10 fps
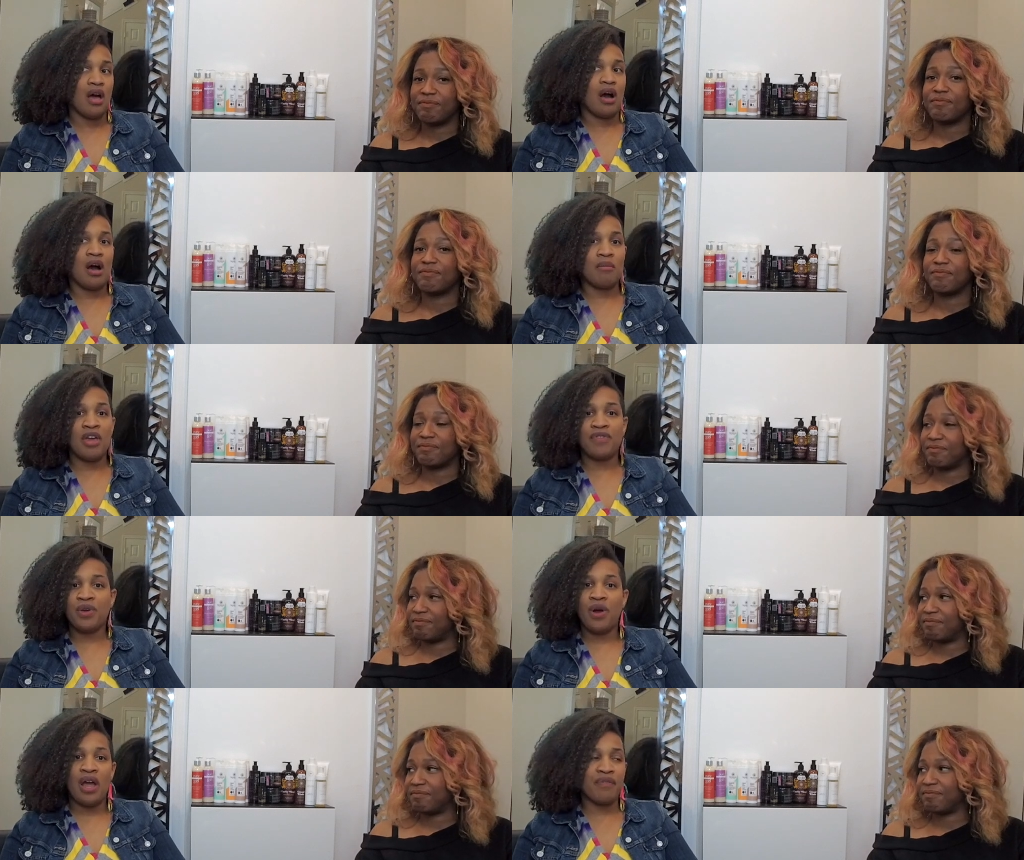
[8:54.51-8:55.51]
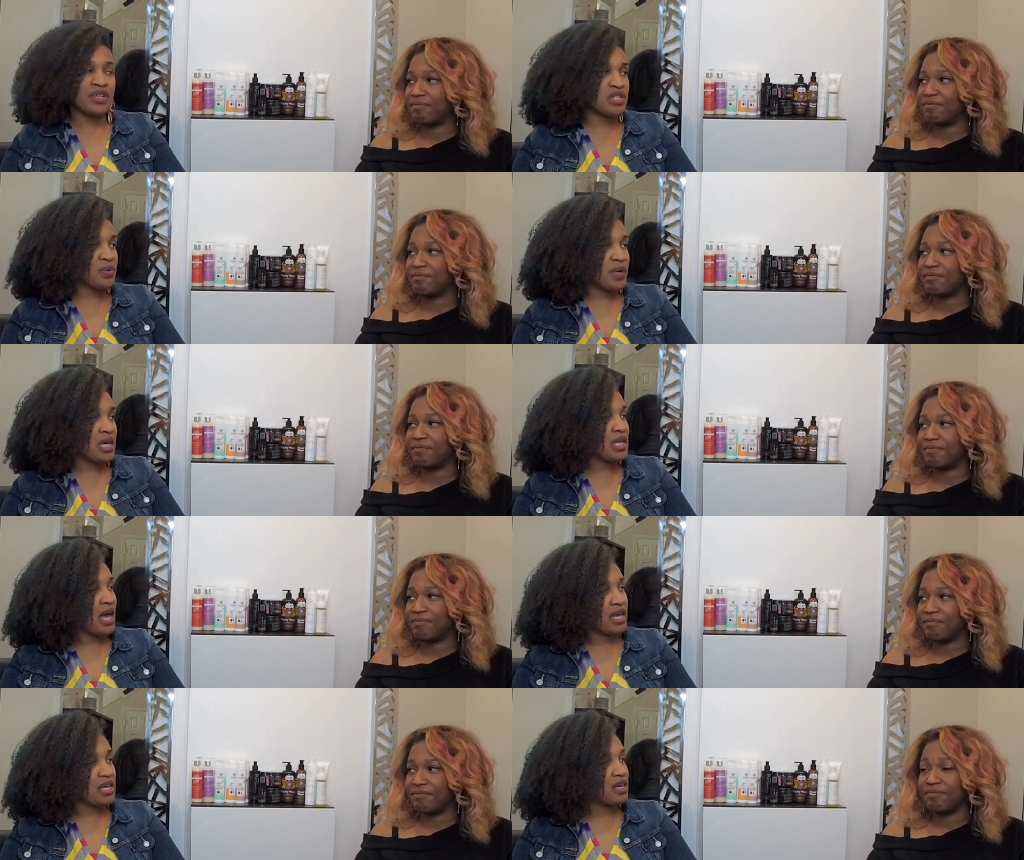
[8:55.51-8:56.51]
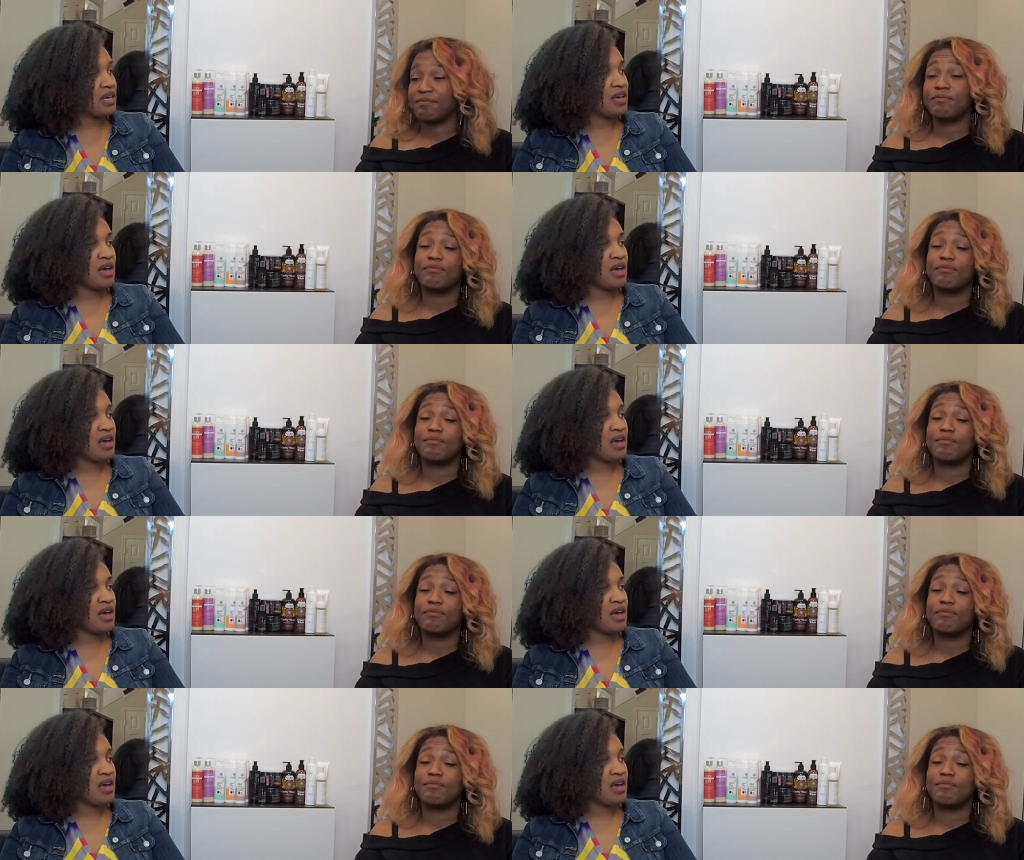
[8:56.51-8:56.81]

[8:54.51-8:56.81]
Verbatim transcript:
Speaker 1: Um, if you're an every two-week client,